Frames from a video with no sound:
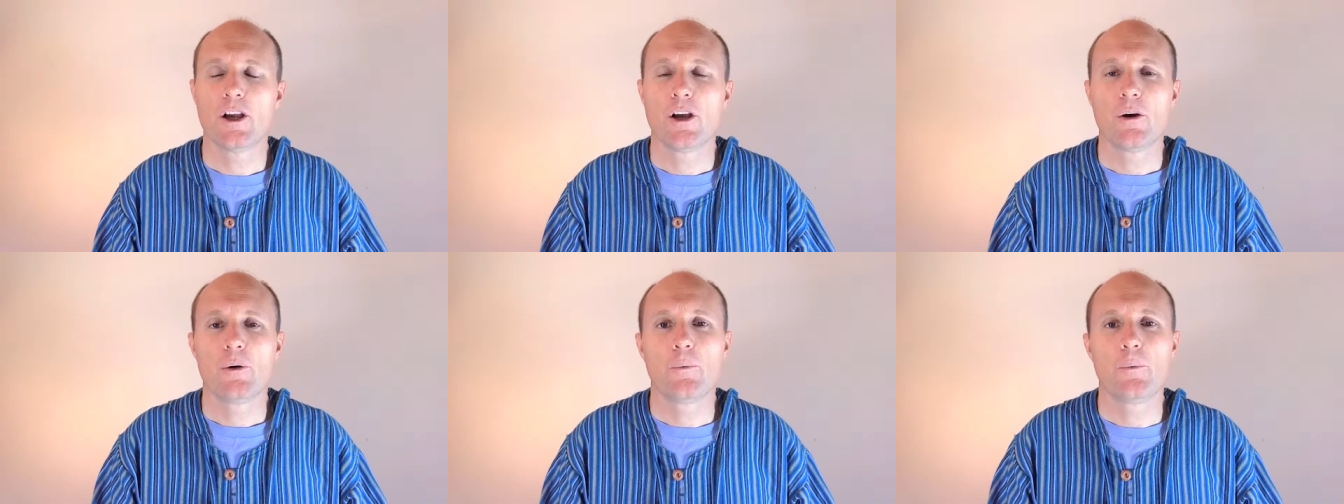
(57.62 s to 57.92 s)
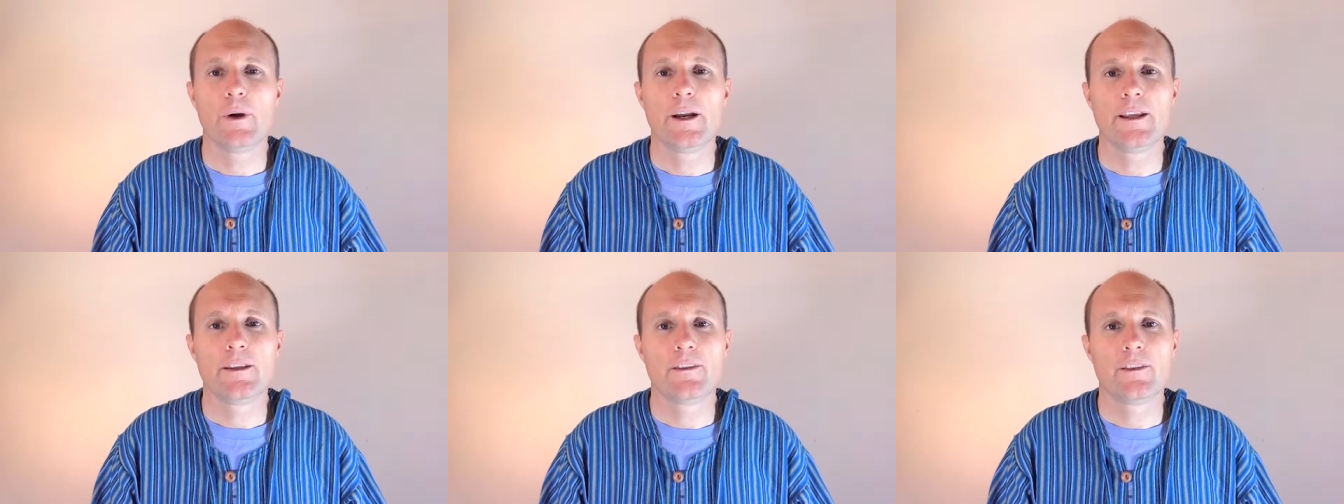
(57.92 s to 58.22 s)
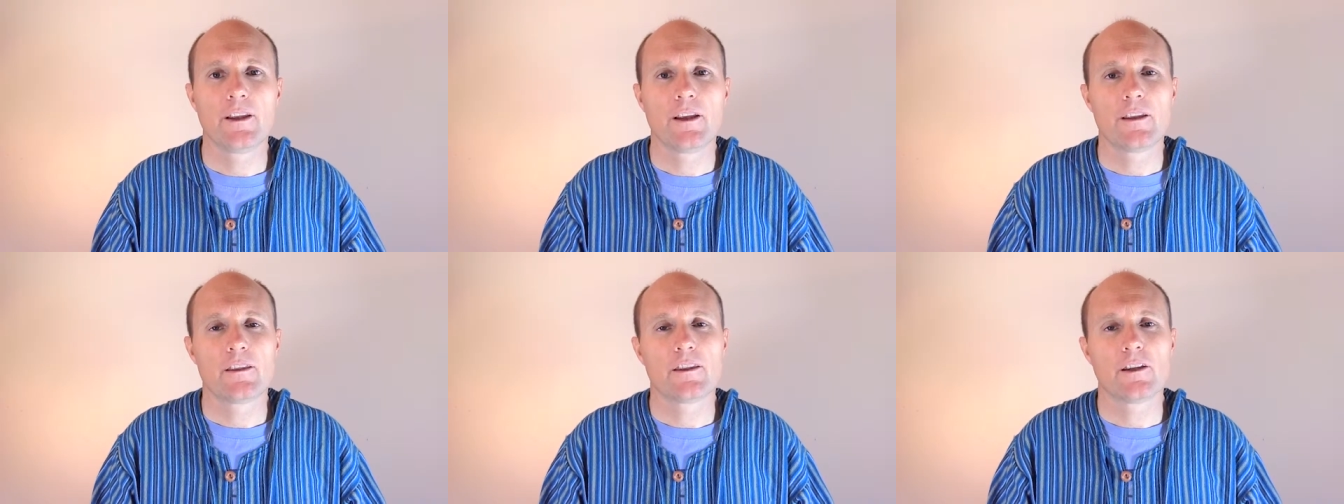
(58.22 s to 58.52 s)
with
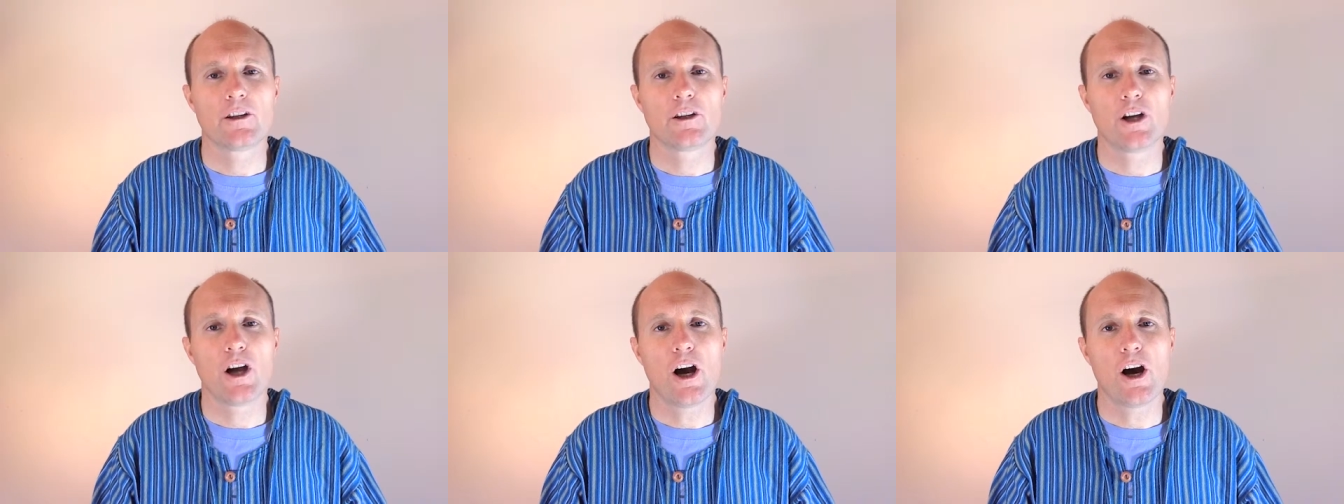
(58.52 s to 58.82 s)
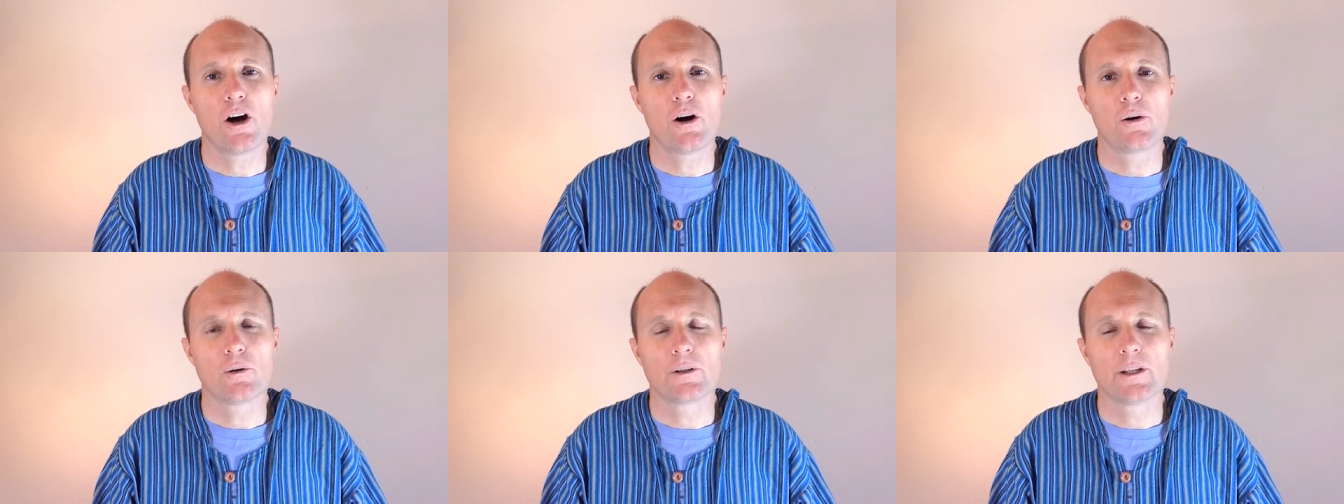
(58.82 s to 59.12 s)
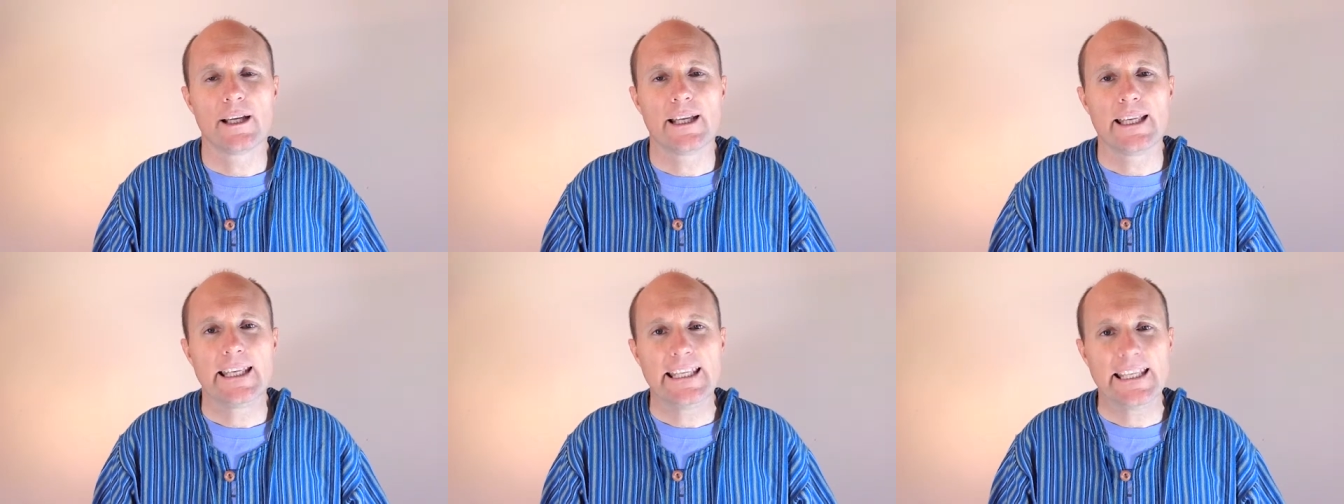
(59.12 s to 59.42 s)
the
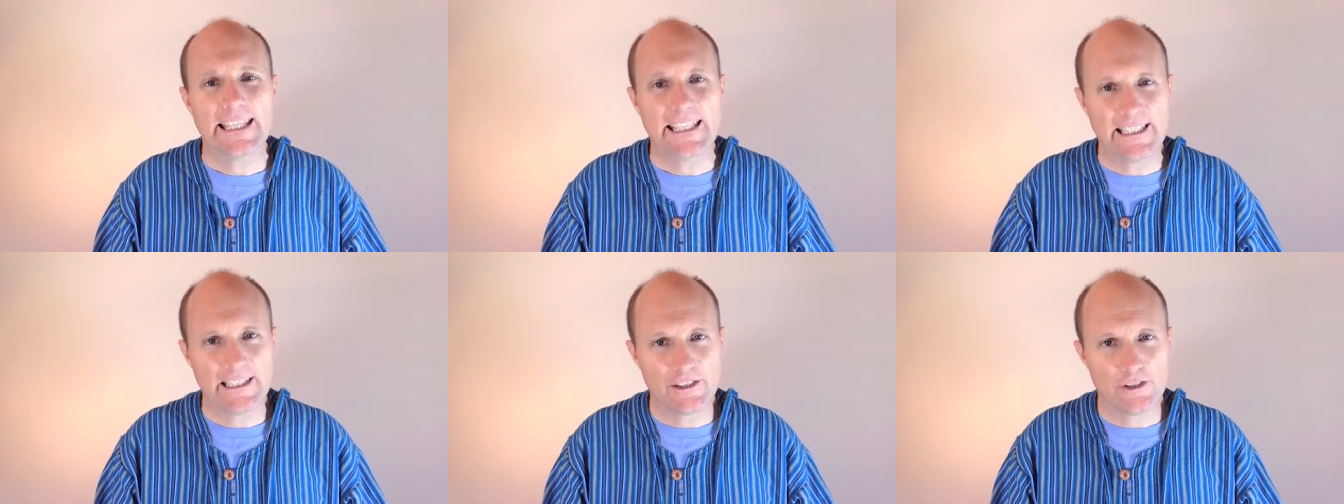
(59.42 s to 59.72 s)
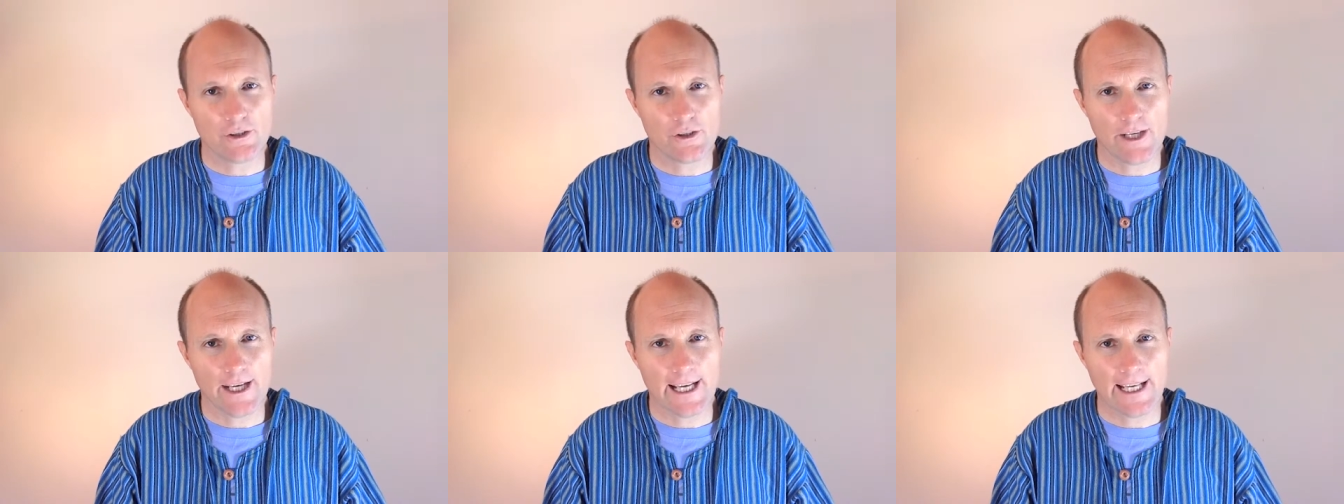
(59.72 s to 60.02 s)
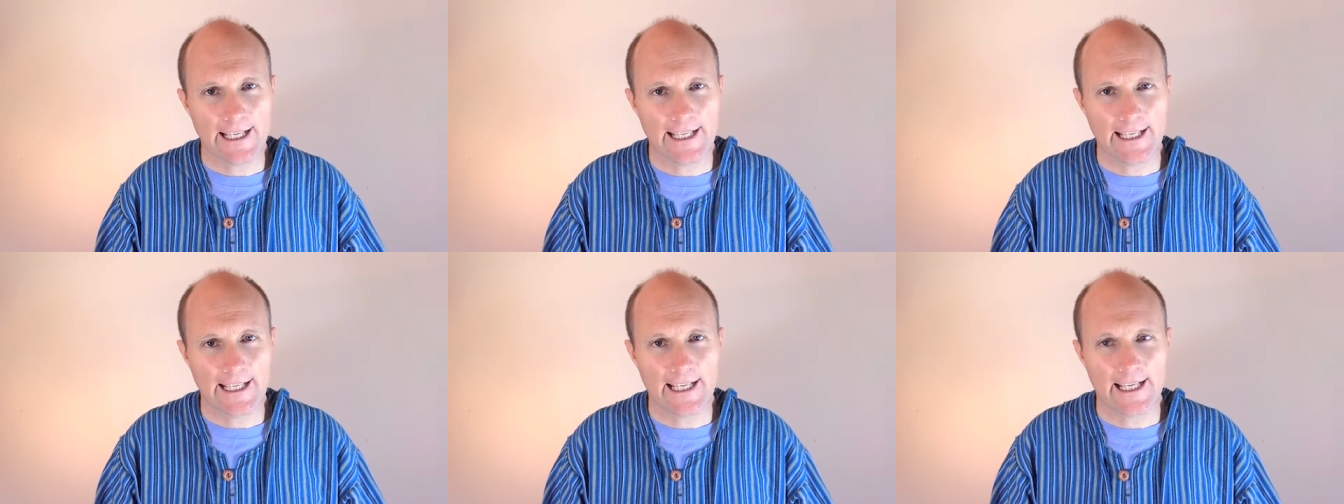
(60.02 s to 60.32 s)
goal in your
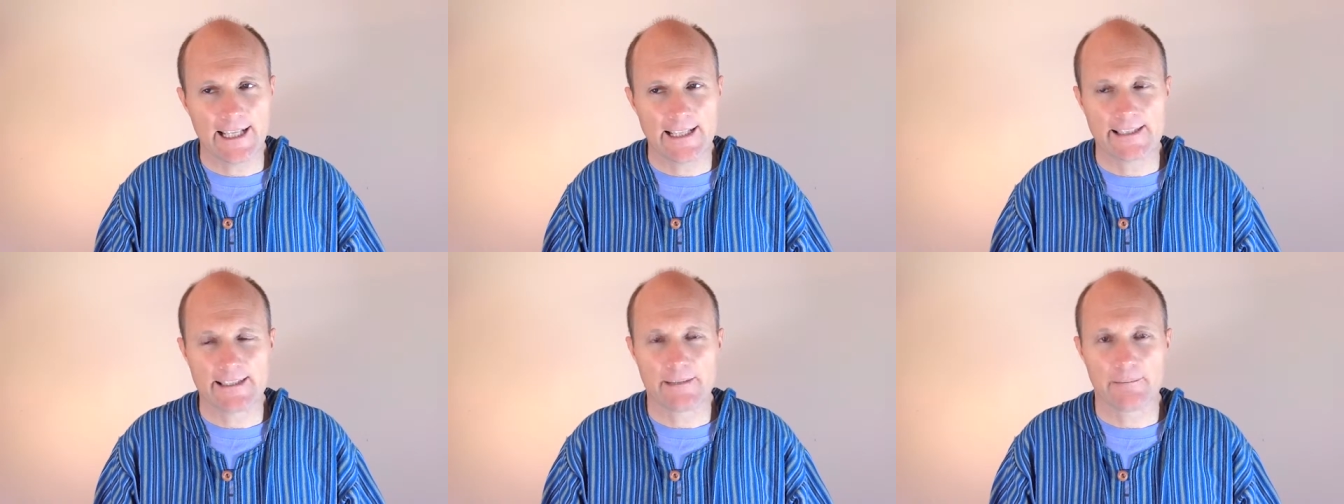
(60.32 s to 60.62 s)
hands,